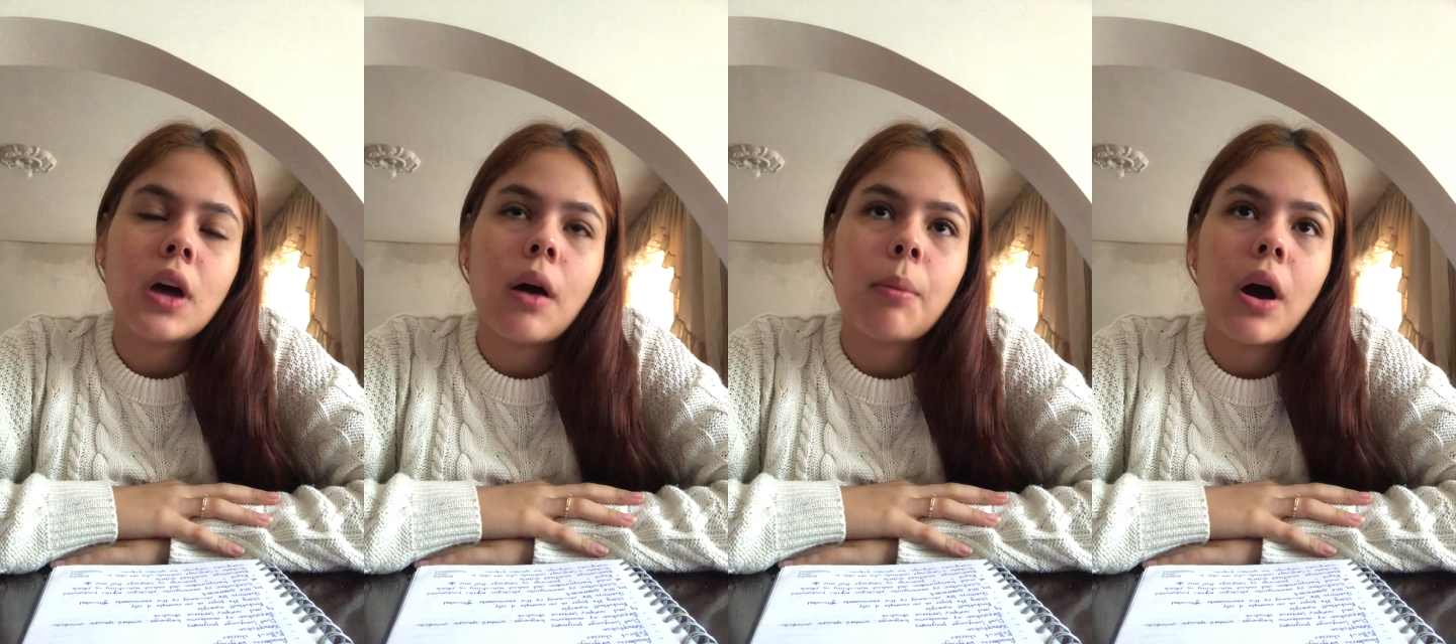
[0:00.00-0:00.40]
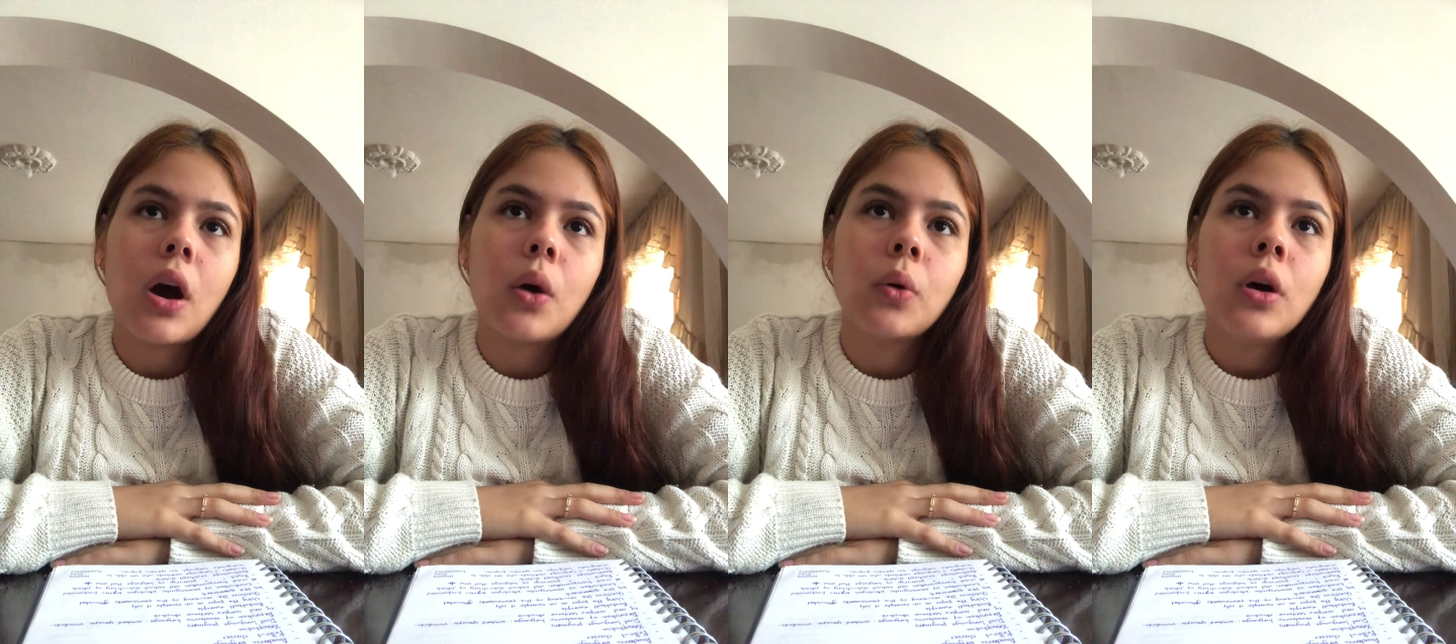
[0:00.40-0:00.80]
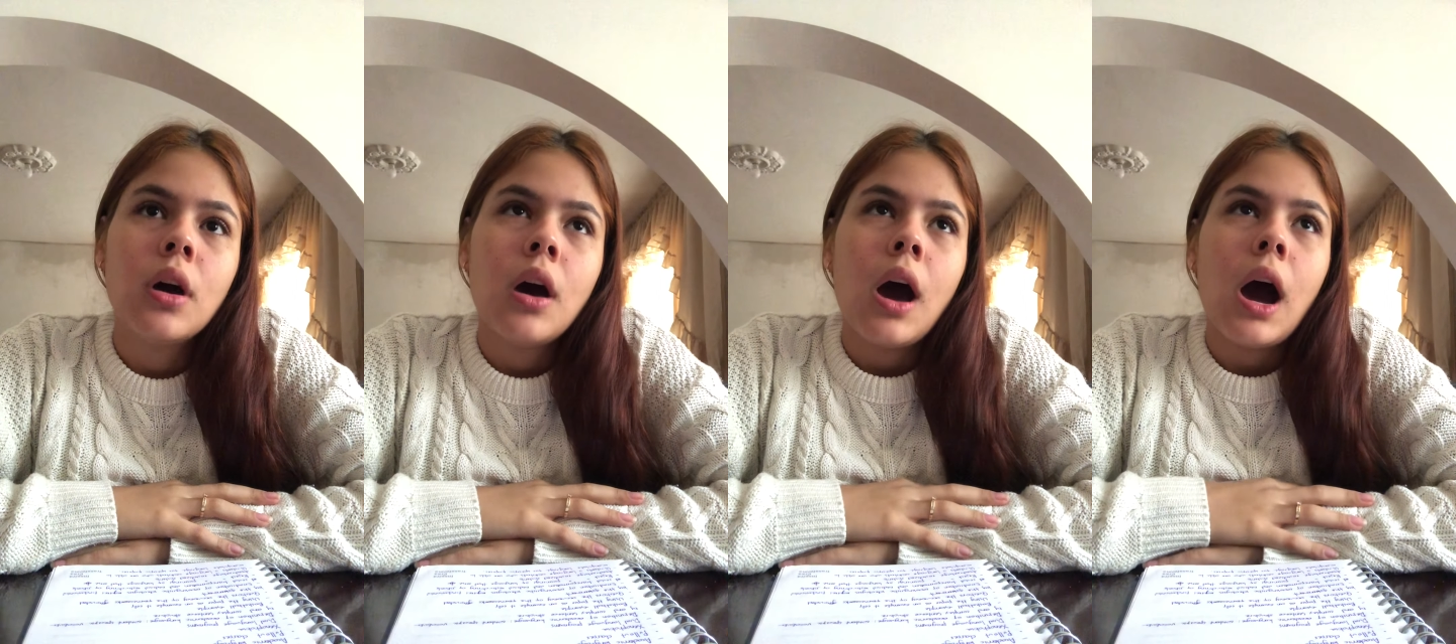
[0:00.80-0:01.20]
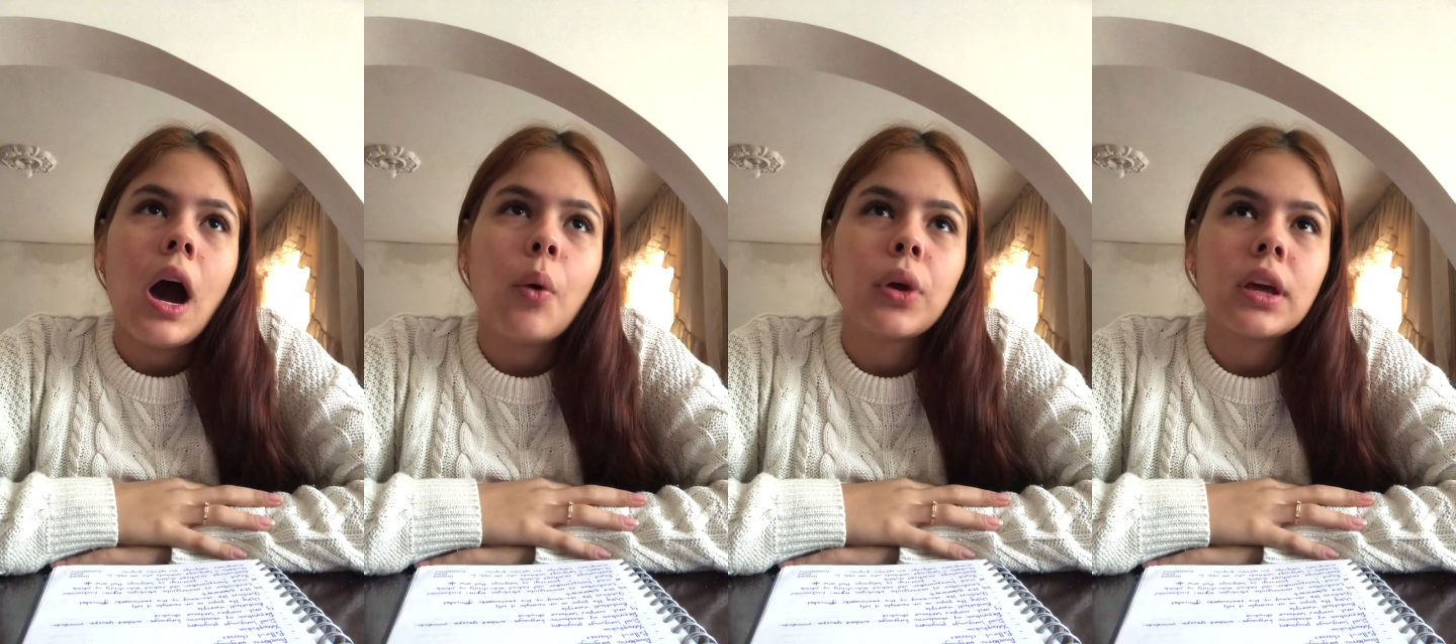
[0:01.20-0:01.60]
about
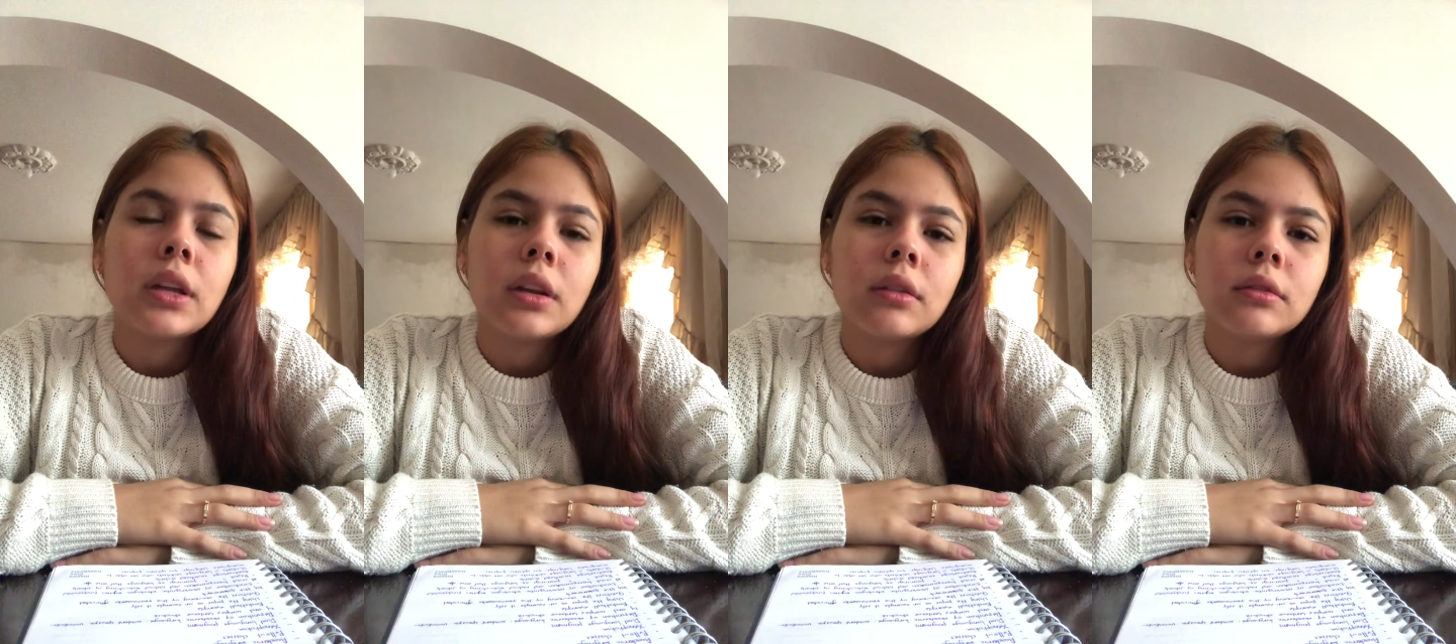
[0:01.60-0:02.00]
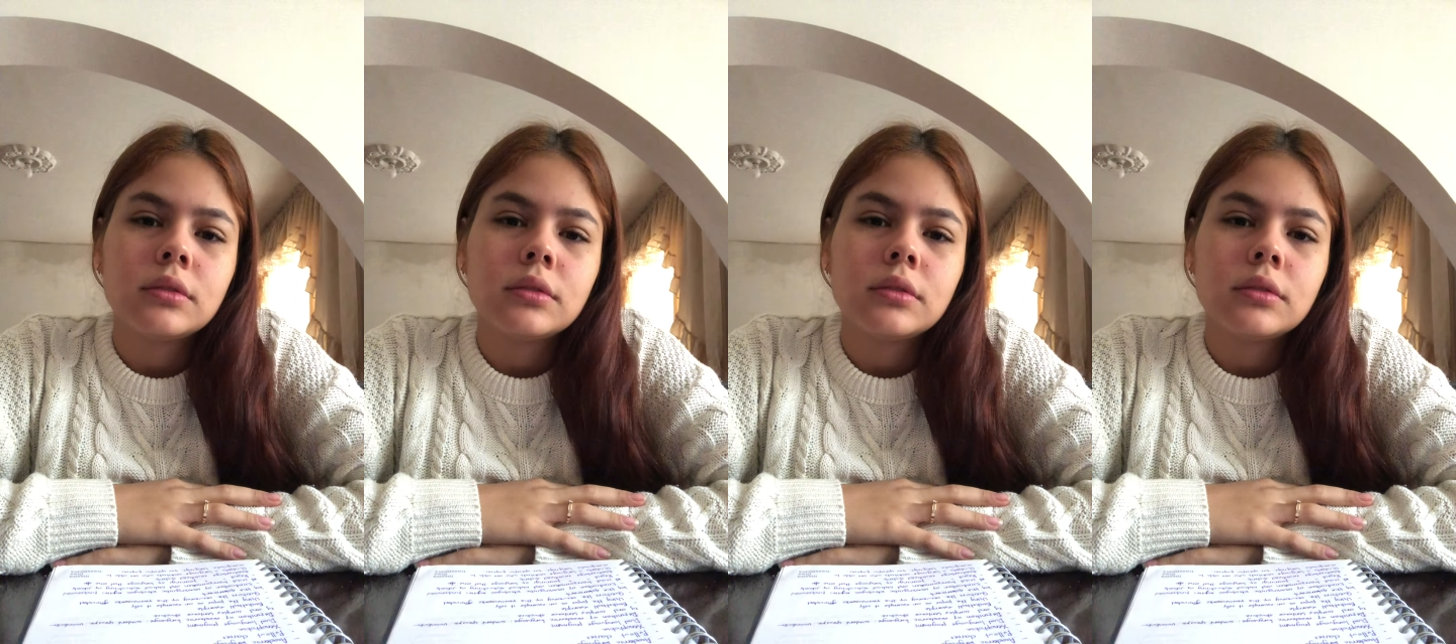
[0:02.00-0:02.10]
how we can